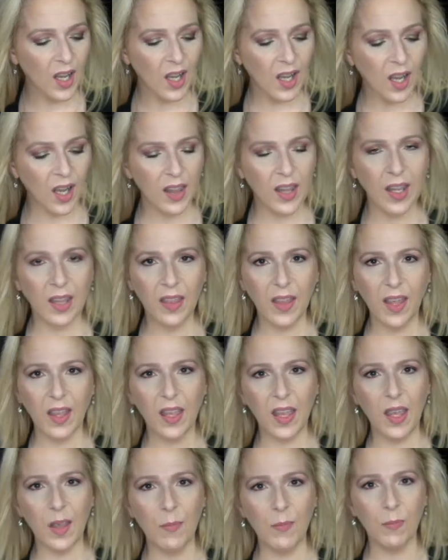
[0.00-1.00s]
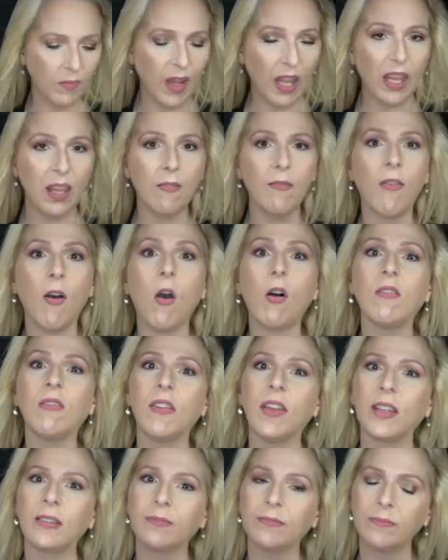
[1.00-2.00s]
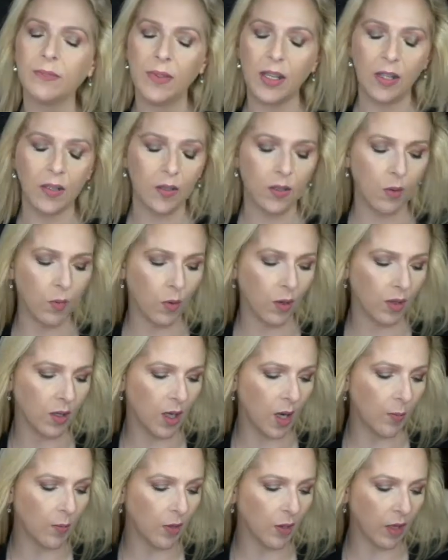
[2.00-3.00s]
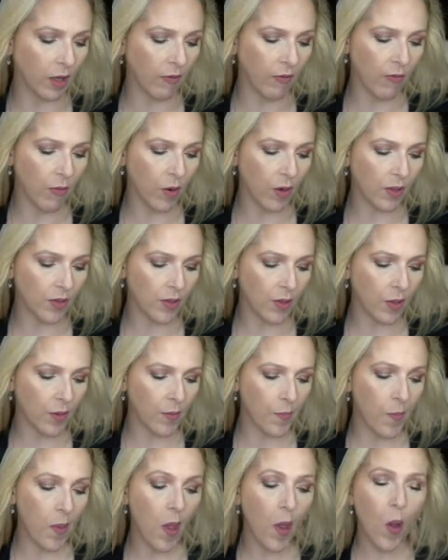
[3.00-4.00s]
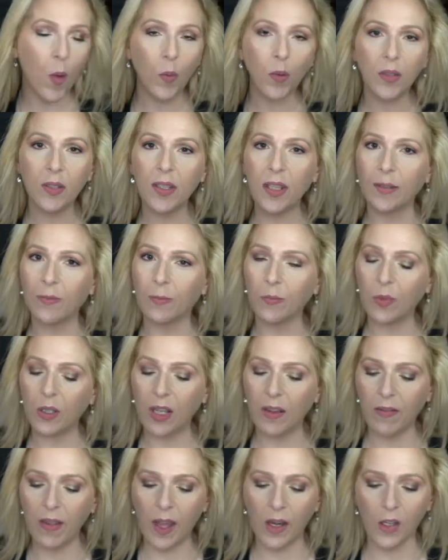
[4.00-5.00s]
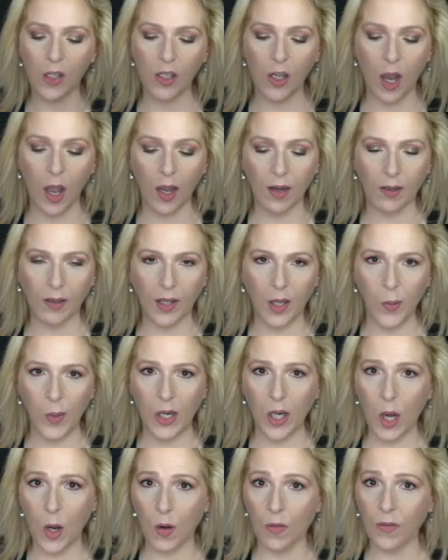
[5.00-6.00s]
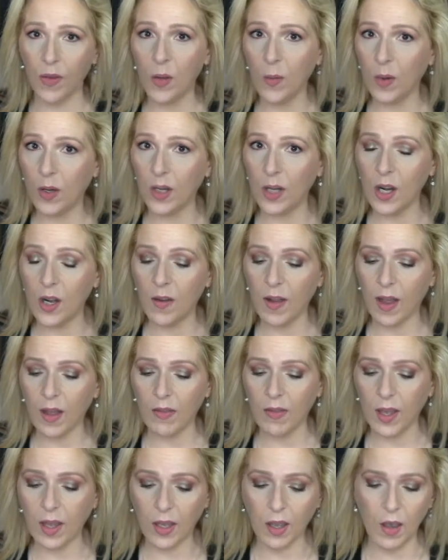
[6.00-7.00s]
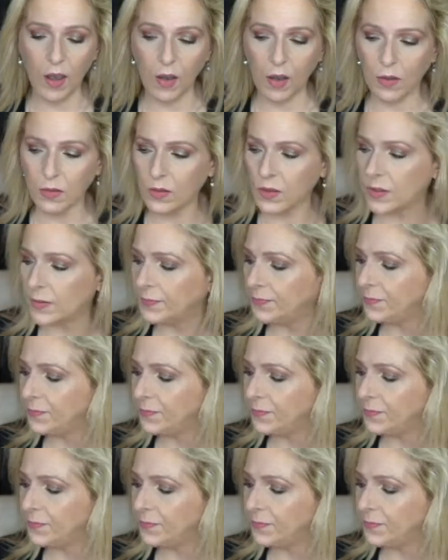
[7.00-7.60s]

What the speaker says: I think they keep evolving is the word that I'm looking for. So we'll see. We'll give that a shot. Let me know if you want to know how that goes.